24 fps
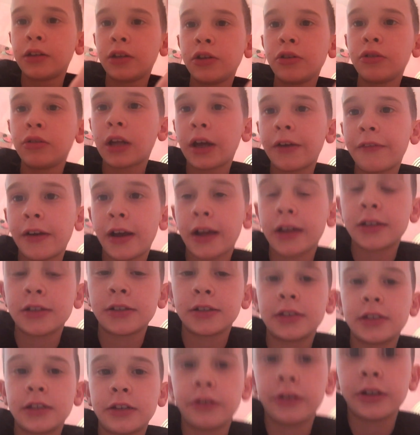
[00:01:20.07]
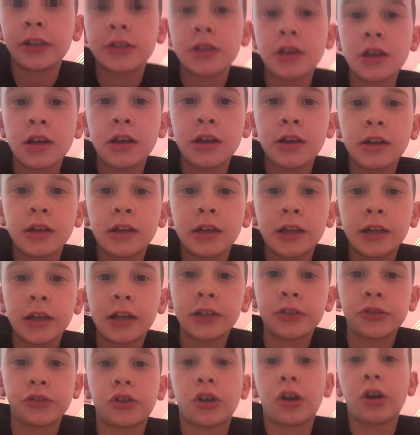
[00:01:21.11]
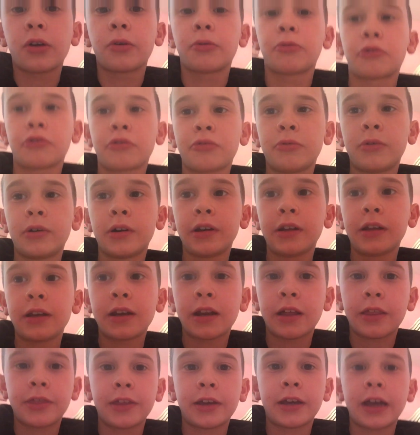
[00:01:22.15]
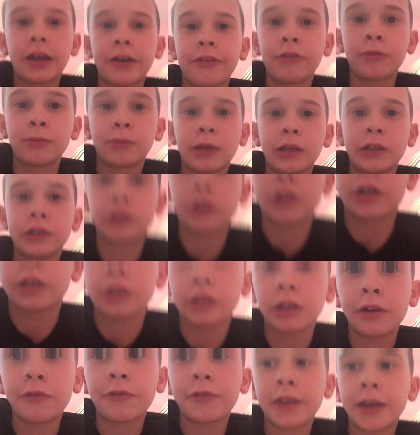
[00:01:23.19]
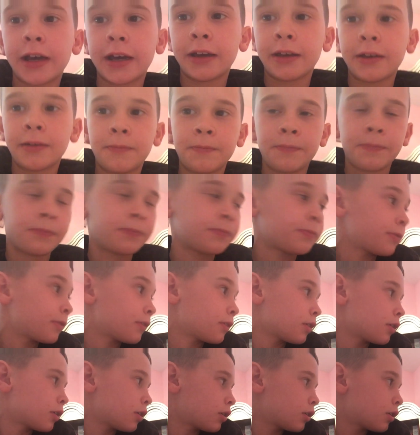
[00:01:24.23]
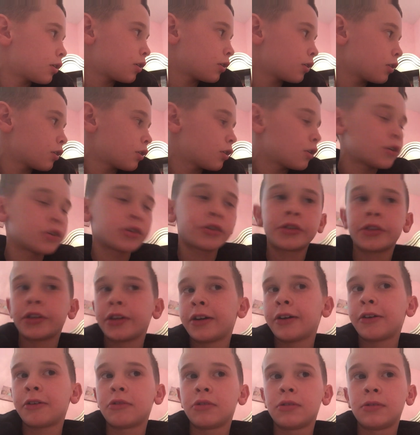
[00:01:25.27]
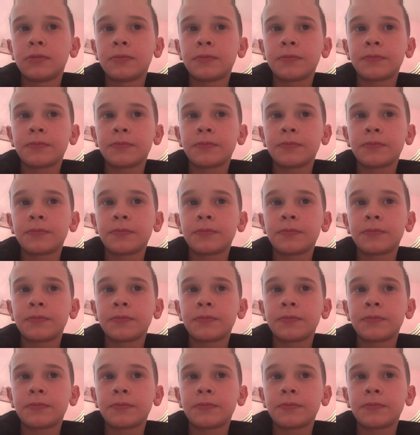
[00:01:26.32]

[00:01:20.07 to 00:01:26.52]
a new live action series, a Star Wars one, and I think everybody's gonna love that. So,